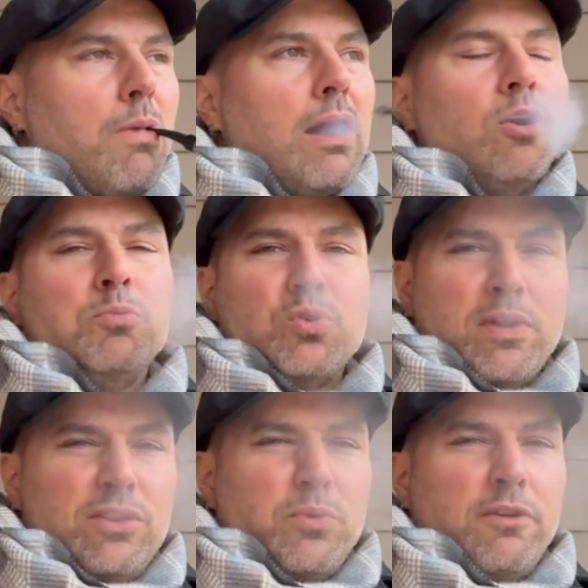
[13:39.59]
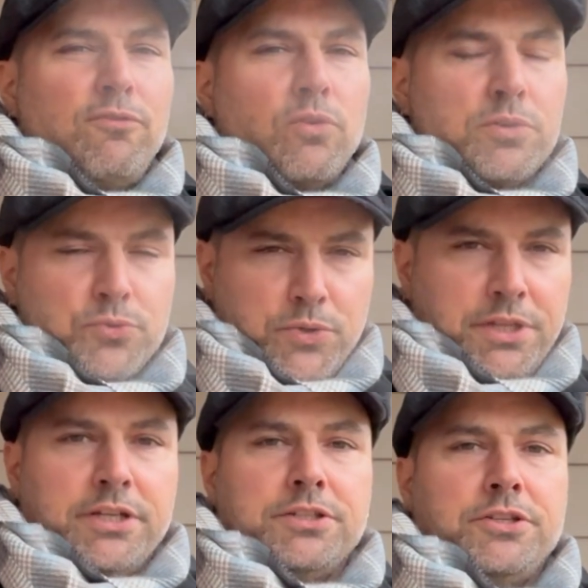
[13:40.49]
hope 2024 is
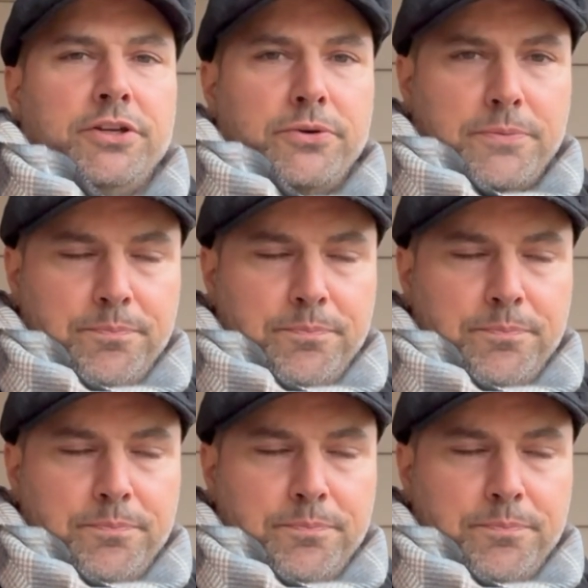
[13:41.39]
really good to you.